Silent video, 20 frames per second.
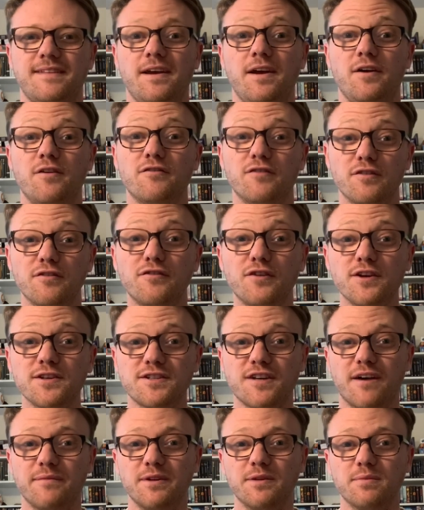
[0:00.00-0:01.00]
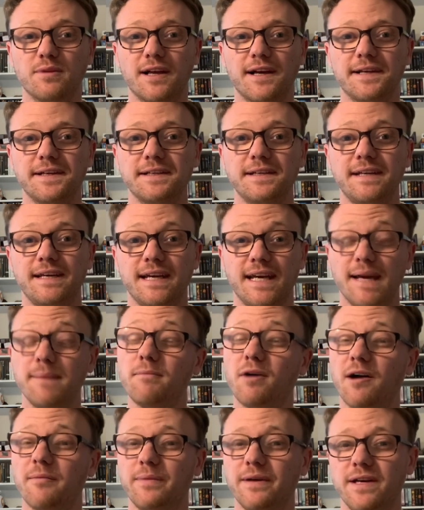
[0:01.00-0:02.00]
For the first time you play, it
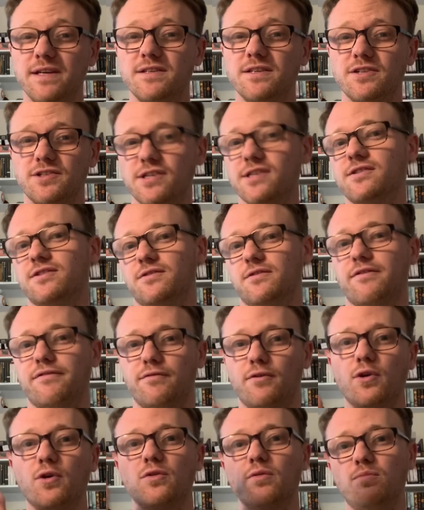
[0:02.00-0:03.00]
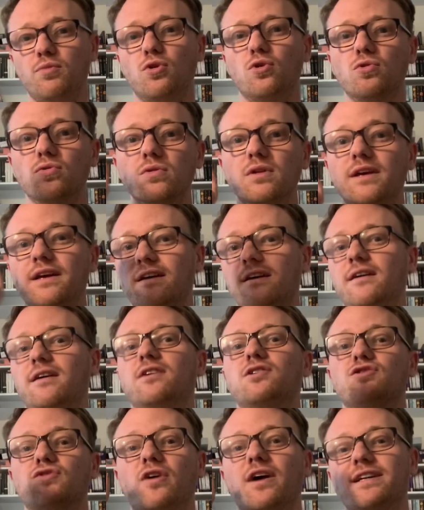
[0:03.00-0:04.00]
might be easier just to throw the ball,
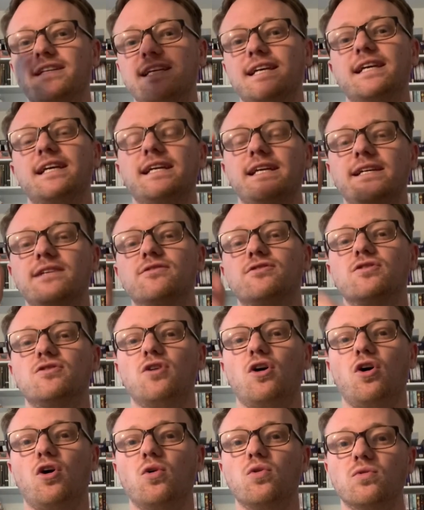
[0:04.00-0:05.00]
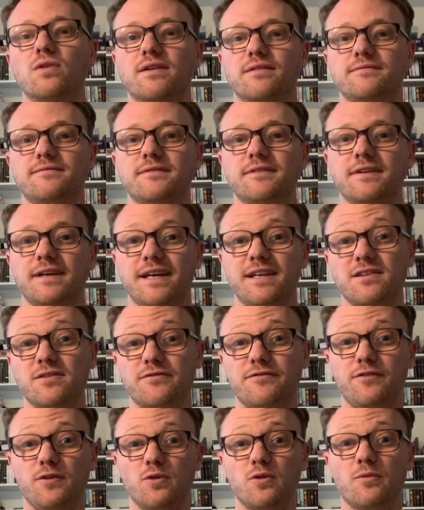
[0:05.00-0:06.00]
trying to get it into the hole in the
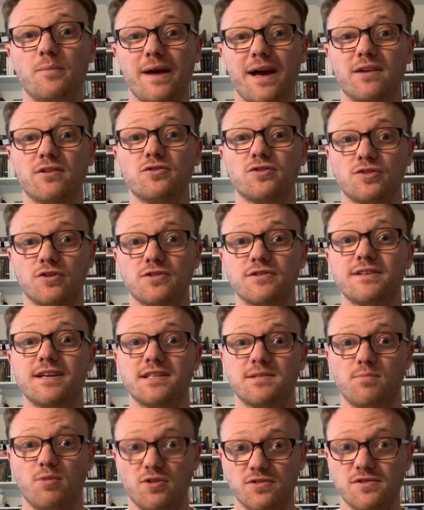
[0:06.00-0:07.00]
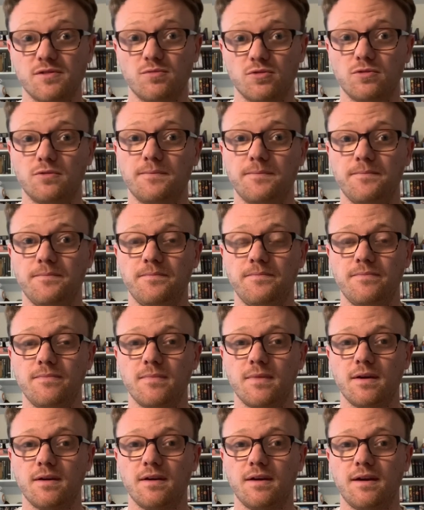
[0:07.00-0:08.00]
few amount of shots as possible.
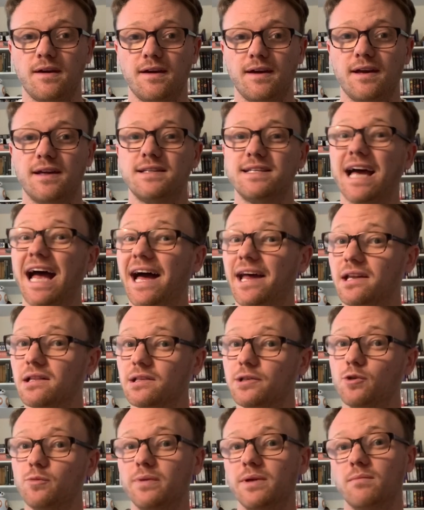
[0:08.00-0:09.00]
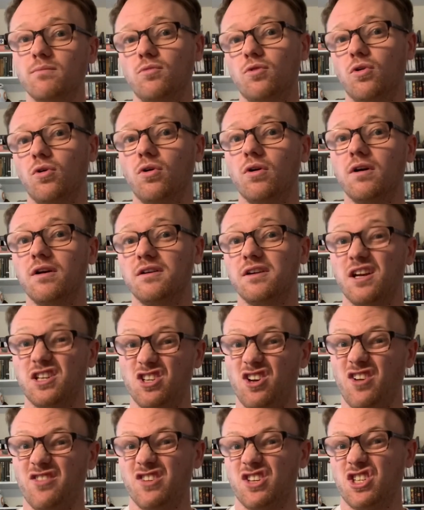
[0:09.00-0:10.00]
To add a little bit more
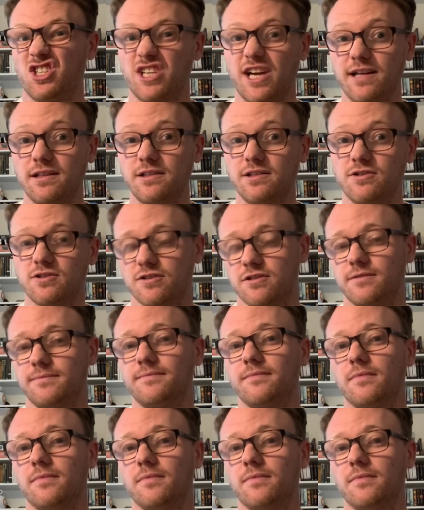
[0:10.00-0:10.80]
of a challenge,